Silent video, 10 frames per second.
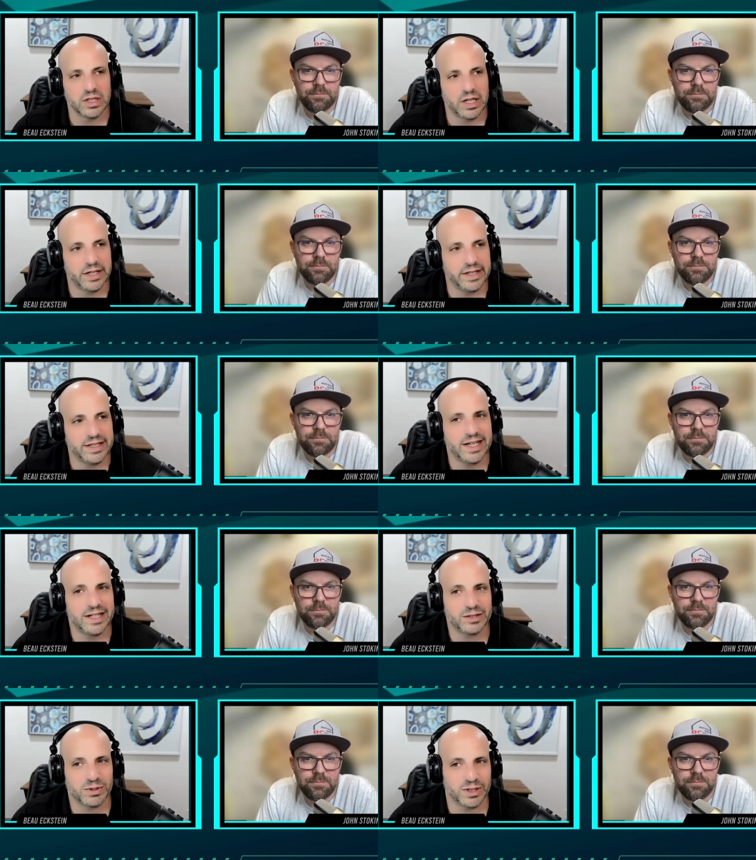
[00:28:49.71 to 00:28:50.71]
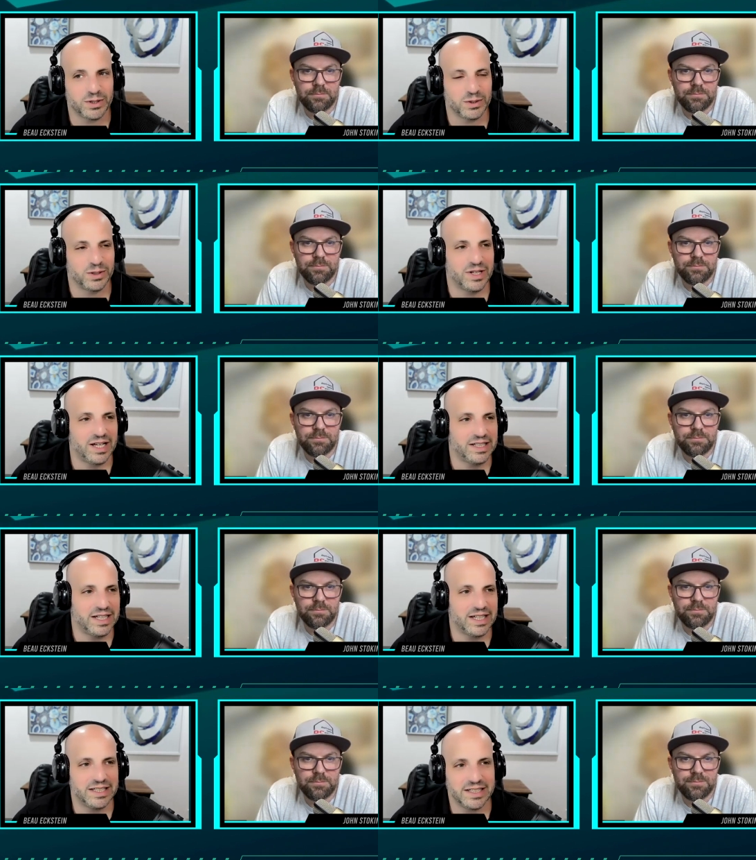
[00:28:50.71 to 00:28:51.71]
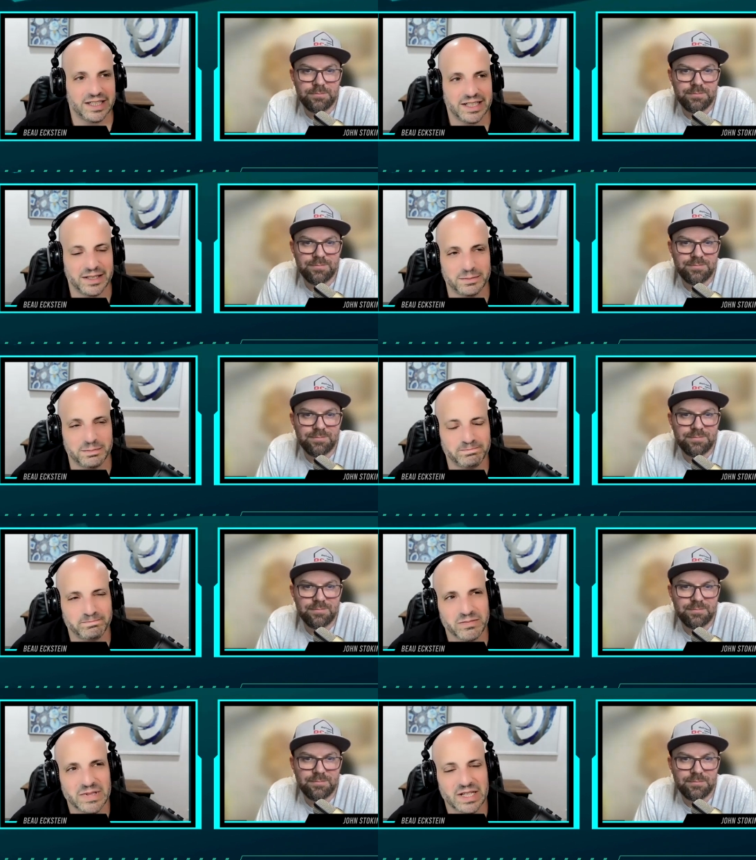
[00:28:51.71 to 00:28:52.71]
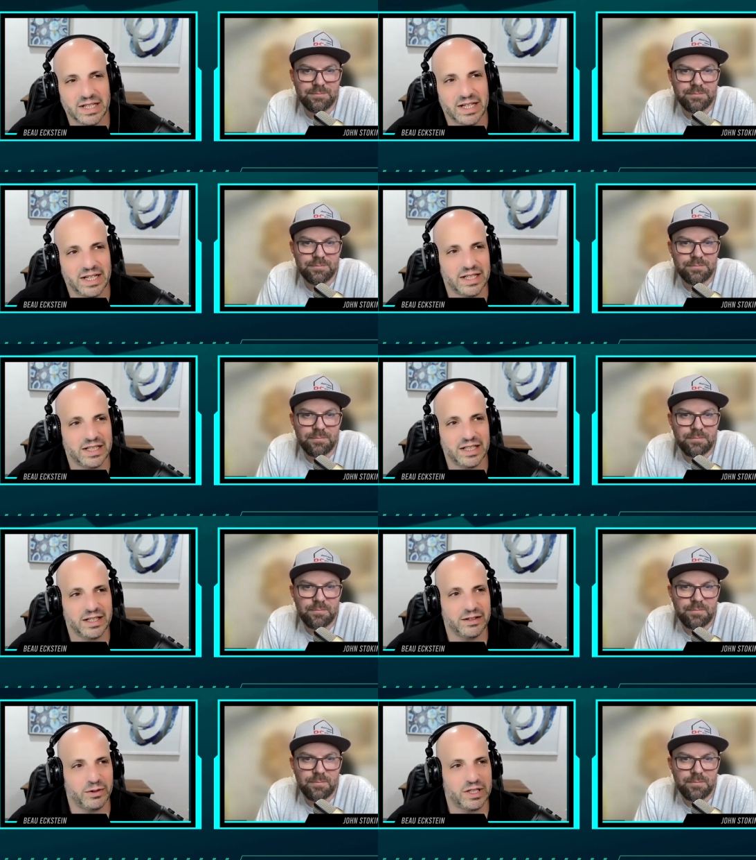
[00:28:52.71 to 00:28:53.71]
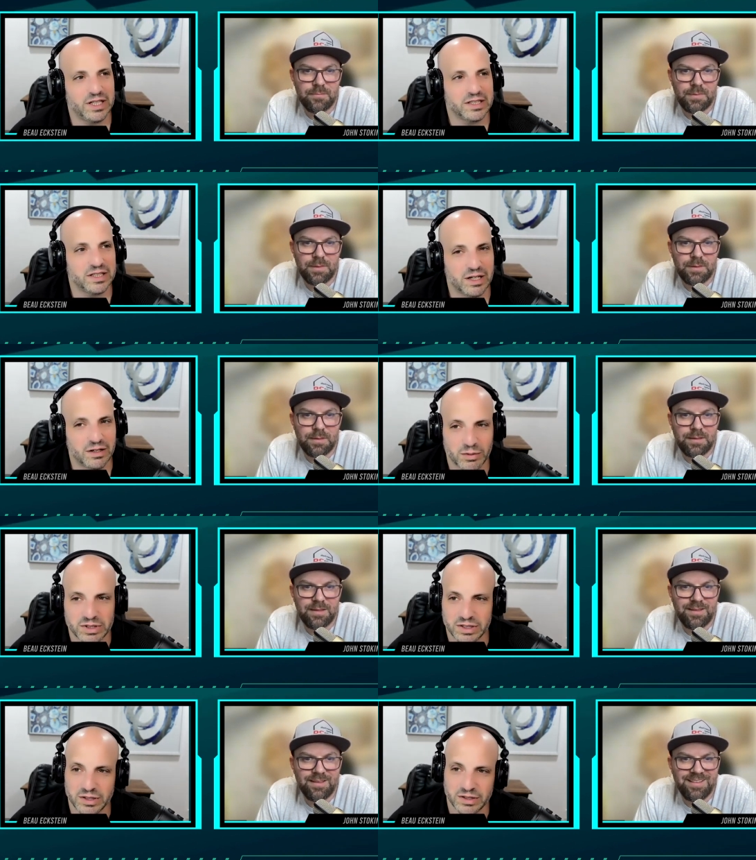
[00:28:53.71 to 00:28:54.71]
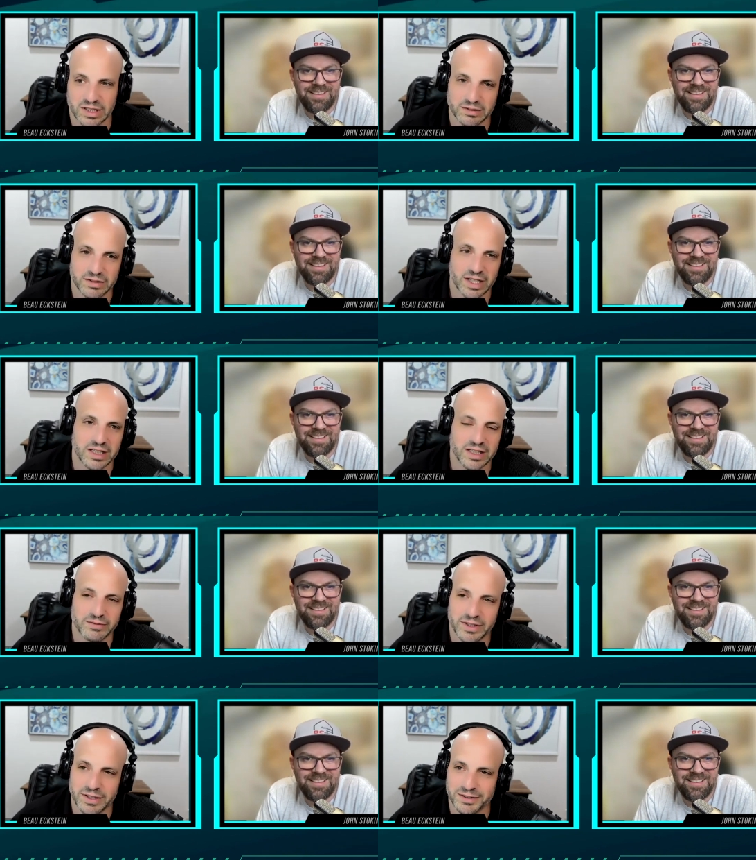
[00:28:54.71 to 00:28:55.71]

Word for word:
Speaker 1: Uh, Indiana is really cool. I dig it. Um, and if it didn't snow and wasn't cold, I, I could live there.